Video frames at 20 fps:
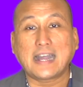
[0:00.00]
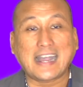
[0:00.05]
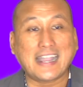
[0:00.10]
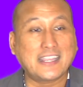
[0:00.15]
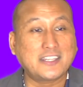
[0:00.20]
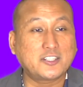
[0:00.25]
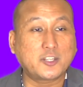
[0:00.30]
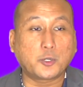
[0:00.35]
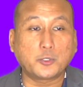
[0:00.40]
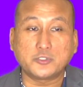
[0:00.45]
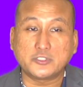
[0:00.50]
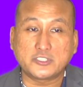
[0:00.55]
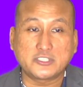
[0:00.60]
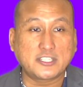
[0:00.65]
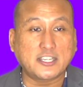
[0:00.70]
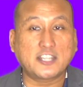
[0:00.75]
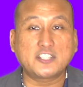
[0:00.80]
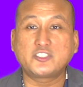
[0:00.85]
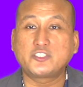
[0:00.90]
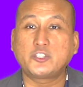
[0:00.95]
I don't
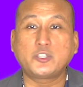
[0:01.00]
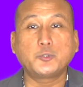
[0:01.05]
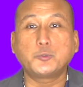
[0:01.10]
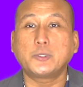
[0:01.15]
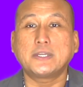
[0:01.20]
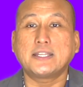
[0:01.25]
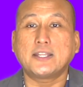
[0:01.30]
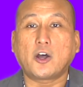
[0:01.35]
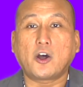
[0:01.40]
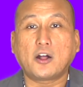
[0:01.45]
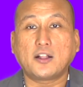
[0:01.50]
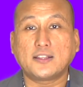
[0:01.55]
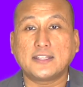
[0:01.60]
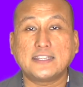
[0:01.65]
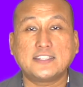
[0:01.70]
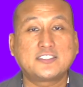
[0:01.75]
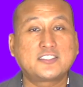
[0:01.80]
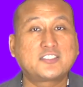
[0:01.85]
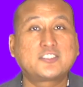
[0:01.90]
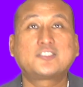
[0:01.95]
judge you at all.
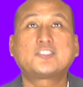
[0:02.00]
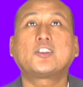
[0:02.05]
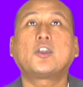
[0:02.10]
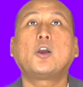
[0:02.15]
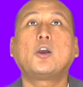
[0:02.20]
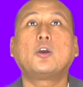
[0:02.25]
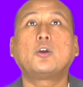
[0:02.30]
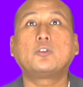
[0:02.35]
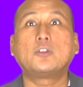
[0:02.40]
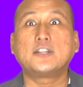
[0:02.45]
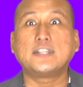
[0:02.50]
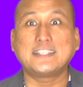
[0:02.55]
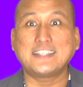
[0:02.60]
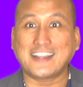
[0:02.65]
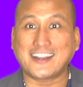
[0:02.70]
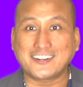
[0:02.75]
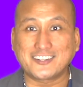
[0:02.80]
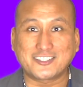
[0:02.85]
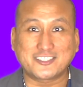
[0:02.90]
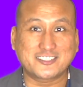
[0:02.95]
It's totally
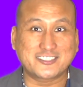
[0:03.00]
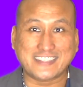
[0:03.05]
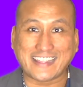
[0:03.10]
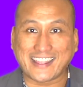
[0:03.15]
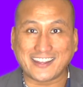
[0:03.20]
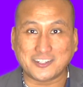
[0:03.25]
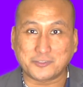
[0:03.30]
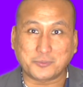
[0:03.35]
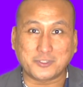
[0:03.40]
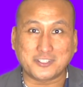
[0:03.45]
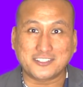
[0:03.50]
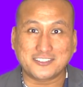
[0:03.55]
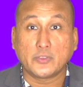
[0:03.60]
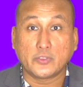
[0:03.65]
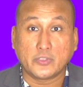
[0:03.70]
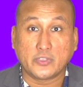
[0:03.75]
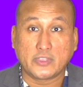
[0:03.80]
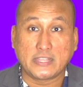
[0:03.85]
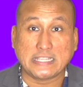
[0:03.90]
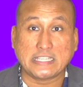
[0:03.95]
understandable.
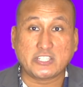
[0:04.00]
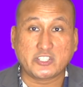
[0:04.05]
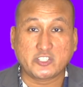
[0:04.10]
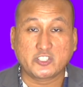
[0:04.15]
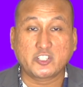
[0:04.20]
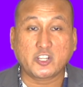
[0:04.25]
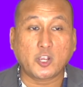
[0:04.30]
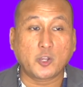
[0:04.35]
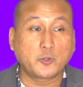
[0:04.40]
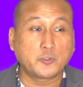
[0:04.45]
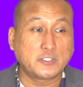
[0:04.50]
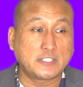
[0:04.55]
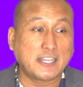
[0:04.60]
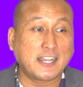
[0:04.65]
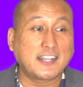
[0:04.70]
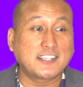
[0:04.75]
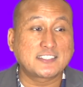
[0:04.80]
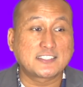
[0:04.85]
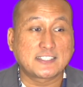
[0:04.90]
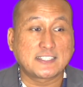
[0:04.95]
This show
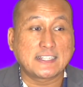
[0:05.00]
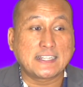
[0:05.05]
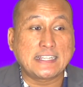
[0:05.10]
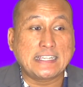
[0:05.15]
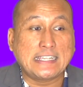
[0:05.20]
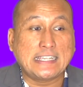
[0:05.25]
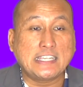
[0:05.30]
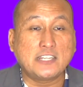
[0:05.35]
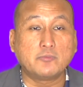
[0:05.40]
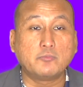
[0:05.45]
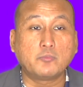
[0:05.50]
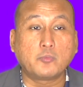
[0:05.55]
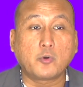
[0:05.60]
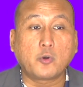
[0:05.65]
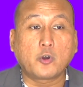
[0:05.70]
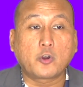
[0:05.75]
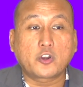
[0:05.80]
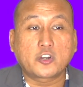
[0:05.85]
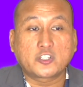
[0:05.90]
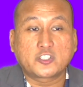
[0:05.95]
does lean
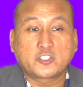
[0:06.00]
more